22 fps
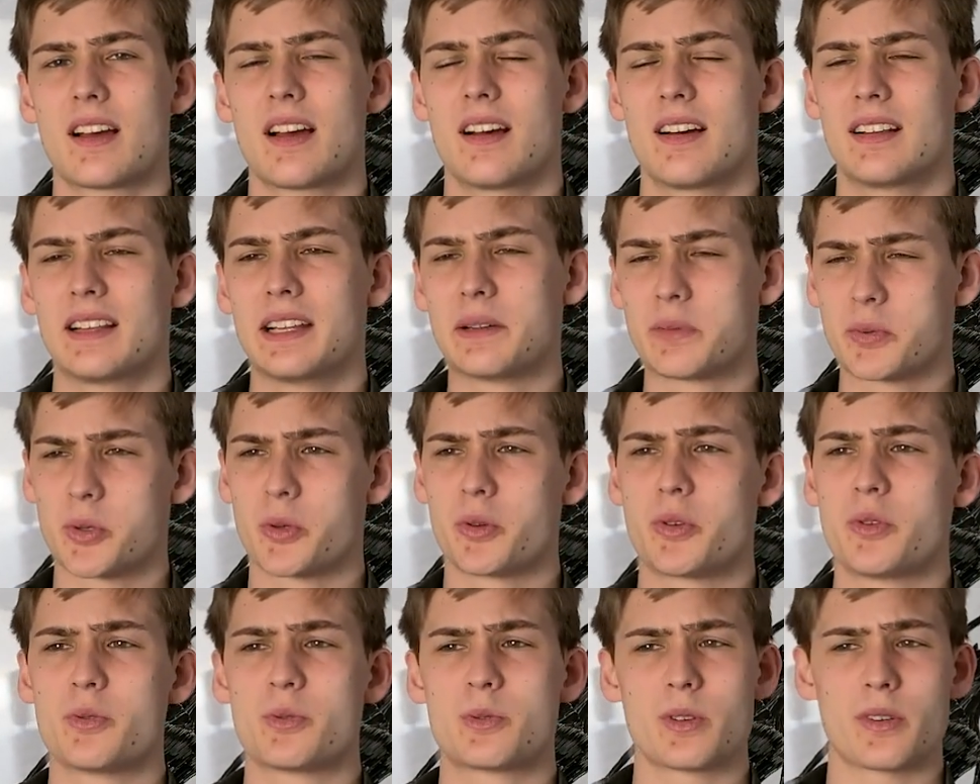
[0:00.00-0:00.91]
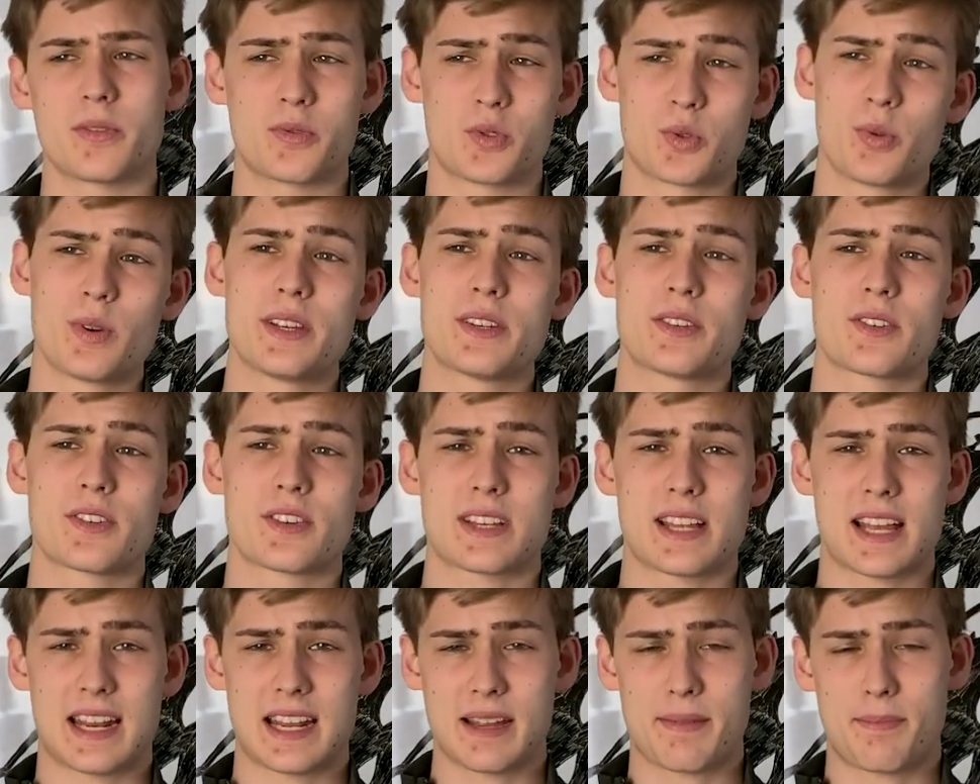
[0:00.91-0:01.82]
liberal use of tweezers
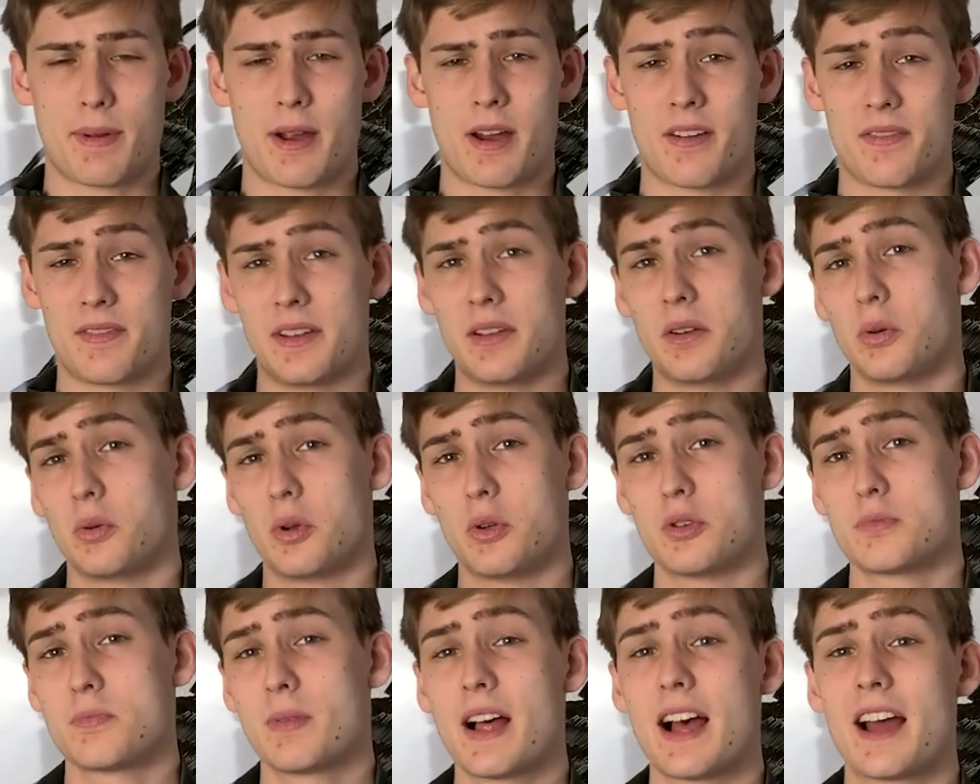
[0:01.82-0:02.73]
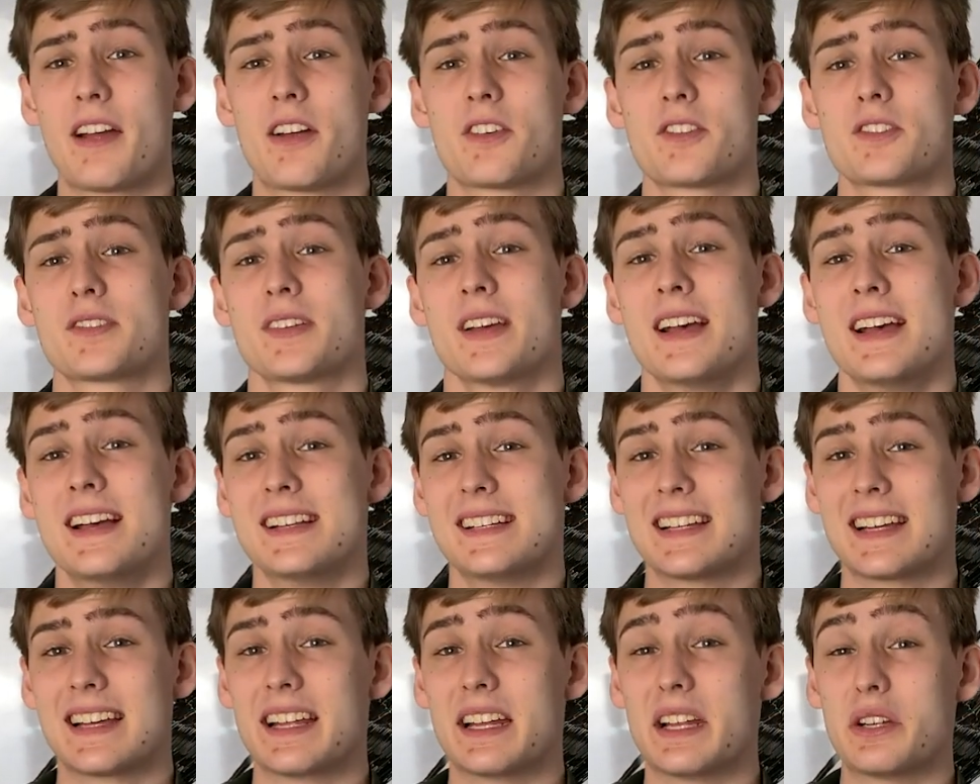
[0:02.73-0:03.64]
and a pair of needle nose pliers
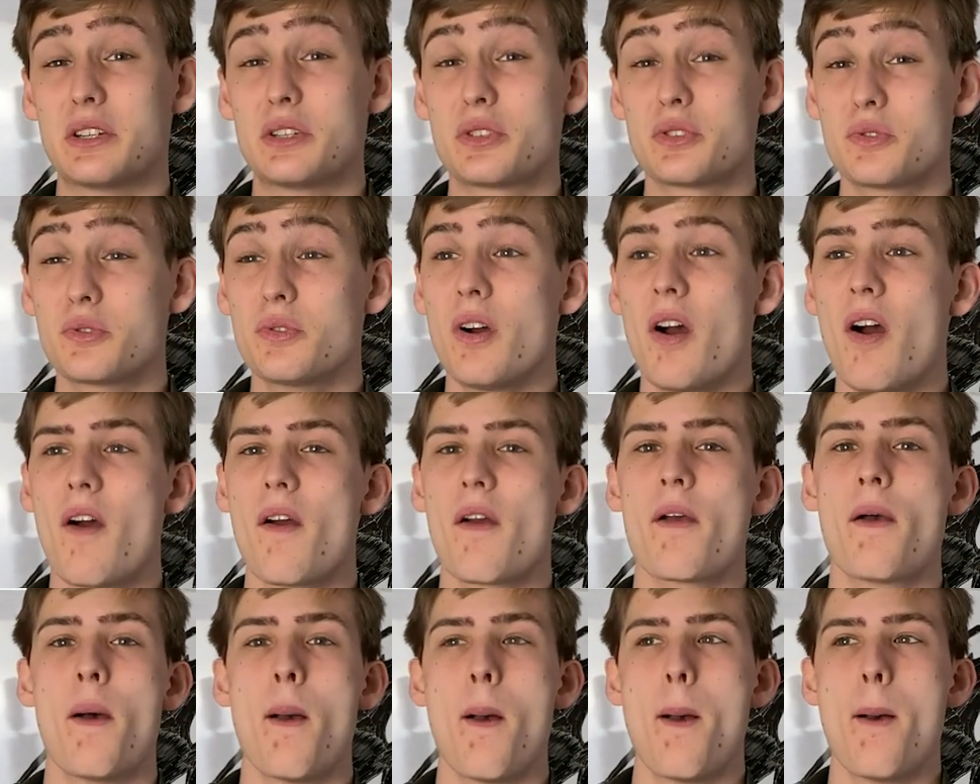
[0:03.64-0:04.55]
to get it strung,